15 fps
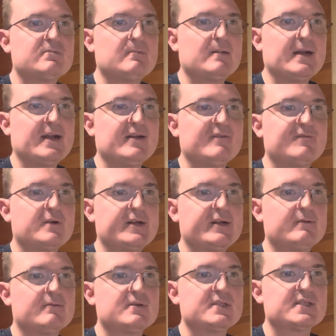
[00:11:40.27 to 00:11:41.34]
radio
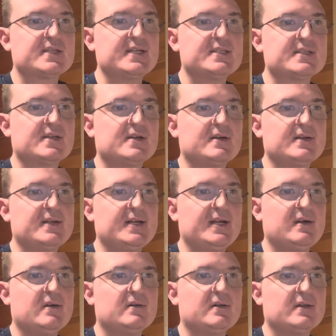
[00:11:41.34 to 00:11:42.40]
frequencies on
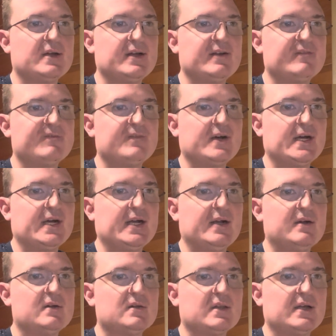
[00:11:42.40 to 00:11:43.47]
here, like fire,